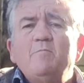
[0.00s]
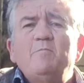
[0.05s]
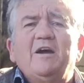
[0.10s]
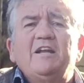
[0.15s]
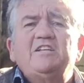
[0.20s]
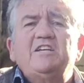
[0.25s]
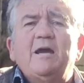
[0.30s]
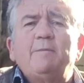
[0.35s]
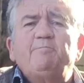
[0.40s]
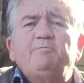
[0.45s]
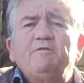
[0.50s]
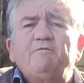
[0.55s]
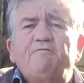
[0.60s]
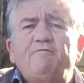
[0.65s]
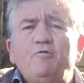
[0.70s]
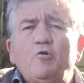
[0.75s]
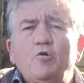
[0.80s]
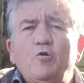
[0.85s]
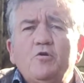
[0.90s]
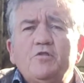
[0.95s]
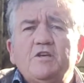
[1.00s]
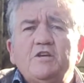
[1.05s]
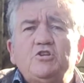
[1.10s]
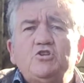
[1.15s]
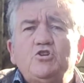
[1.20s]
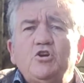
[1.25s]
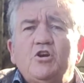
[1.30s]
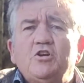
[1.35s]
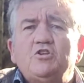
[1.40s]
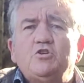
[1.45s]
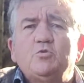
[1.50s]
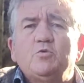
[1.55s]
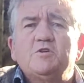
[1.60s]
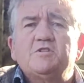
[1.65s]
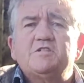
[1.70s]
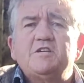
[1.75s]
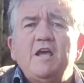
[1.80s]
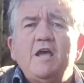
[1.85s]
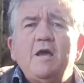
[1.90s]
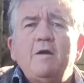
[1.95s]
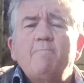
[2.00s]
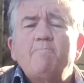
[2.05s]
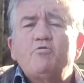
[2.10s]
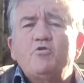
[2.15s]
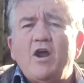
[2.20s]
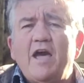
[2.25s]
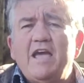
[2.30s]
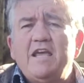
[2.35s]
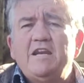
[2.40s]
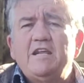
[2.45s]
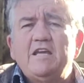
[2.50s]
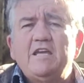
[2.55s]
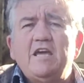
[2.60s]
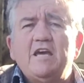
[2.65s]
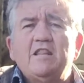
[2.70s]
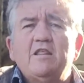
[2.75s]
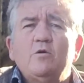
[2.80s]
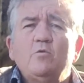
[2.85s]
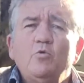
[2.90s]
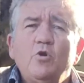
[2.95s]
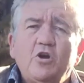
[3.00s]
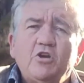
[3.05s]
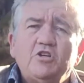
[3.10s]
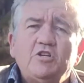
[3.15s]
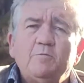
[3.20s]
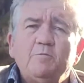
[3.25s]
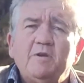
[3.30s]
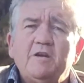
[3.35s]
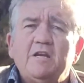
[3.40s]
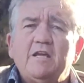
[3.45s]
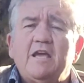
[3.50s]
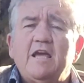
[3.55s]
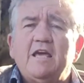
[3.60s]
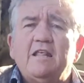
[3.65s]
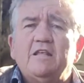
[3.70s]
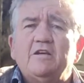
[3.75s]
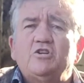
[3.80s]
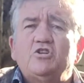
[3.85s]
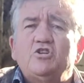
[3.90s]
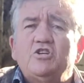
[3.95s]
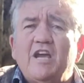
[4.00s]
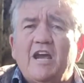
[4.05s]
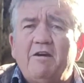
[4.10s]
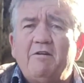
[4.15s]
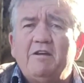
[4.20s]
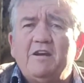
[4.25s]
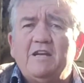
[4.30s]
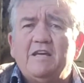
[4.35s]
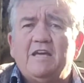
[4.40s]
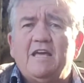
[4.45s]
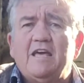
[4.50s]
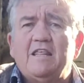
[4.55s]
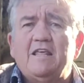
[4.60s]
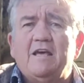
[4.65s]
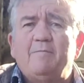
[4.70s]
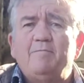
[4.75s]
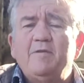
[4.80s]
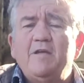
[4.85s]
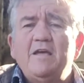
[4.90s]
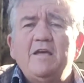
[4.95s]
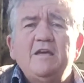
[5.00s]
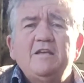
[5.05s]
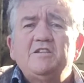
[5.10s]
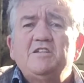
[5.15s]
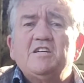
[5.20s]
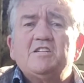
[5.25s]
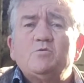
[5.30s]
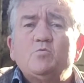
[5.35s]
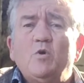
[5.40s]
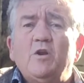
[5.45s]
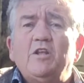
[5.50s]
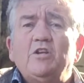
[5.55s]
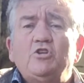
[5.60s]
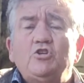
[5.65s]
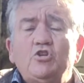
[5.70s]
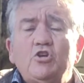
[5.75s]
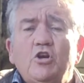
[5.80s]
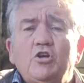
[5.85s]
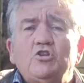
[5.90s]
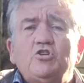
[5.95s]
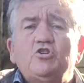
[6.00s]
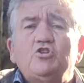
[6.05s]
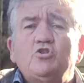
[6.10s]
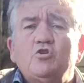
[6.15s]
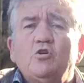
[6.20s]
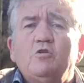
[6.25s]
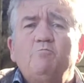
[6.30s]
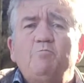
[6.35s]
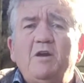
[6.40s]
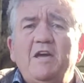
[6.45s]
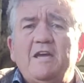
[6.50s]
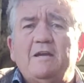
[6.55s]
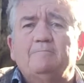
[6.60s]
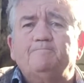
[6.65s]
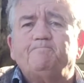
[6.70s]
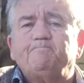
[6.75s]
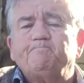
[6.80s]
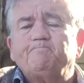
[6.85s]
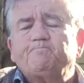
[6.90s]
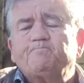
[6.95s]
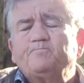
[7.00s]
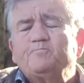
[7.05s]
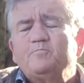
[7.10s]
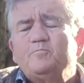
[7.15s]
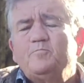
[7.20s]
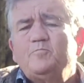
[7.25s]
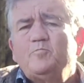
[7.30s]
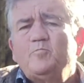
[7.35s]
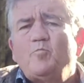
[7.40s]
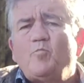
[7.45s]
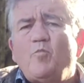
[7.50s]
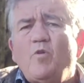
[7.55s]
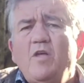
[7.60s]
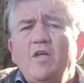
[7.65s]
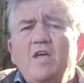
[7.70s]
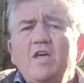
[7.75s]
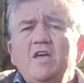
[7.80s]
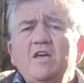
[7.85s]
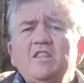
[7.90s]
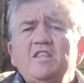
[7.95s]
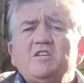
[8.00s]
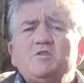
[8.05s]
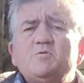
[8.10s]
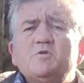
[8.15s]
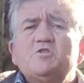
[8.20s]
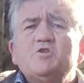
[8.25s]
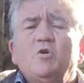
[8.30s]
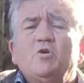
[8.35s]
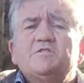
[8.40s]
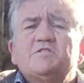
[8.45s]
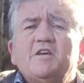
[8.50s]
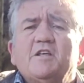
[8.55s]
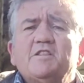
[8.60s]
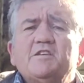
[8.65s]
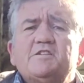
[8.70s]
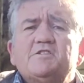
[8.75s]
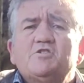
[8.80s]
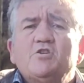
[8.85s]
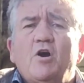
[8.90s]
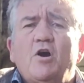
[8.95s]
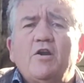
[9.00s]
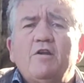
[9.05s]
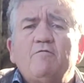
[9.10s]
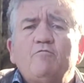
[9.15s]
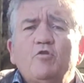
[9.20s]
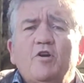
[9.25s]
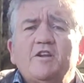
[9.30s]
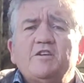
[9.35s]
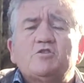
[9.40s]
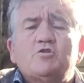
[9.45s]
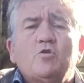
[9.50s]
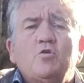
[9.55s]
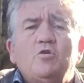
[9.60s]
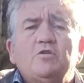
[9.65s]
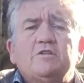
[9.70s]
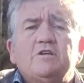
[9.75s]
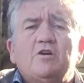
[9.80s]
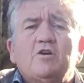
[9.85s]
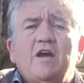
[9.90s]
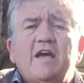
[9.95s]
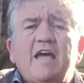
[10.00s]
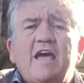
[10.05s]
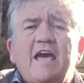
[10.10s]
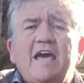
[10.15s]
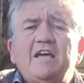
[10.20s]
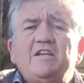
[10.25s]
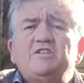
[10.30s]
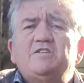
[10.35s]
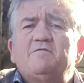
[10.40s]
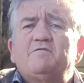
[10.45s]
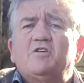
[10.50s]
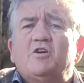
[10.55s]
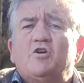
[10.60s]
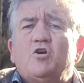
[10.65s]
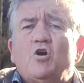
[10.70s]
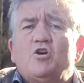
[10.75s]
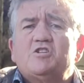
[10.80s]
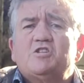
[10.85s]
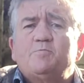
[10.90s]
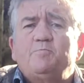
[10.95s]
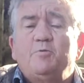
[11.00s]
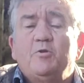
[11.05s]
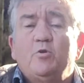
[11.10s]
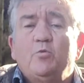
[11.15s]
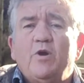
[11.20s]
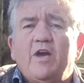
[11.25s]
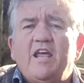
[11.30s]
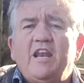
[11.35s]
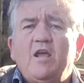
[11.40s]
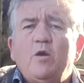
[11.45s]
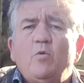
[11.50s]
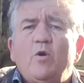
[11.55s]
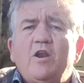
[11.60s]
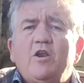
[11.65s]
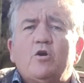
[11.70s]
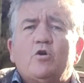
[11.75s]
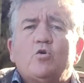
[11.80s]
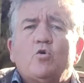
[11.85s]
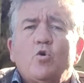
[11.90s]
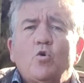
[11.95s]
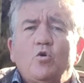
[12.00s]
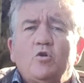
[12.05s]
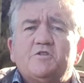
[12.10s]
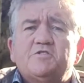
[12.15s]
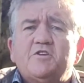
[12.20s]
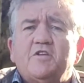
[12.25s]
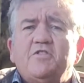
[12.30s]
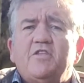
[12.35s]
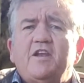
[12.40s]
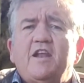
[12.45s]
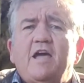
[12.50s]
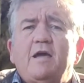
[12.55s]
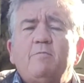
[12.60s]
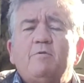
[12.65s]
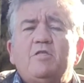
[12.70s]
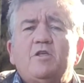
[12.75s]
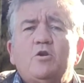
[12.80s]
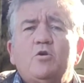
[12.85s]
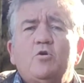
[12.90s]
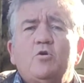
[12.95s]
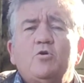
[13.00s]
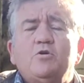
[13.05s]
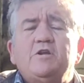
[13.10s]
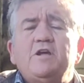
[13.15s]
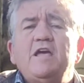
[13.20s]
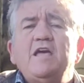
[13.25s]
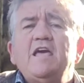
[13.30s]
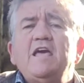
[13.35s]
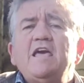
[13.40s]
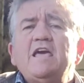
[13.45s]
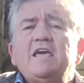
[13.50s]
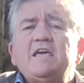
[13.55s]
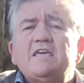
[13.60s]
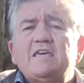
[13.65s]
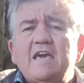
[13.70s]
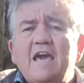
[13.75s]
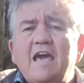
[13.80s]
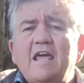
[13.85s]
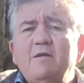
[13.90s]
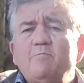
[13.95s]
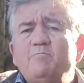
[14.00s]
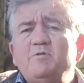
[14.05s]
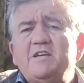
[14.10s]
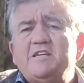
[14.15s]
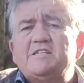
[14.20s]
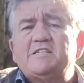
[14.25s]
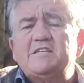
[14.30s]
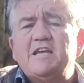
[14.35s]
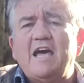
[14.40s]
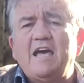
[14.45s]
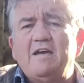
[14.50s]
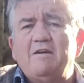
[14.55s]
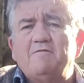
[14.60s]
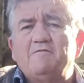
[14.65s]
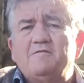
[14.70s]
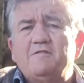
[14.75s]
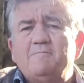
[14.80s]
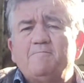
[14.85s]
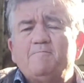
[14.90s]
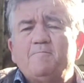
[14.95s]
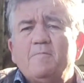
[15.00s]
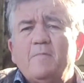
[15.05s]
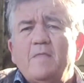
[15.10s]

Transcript: By chapter 4, the church was praying together, worshiping together, sharing together, just what a church should be. This was also the start of what is called the age of the gospel, where anyone who calls on the name of the Lord can be saved.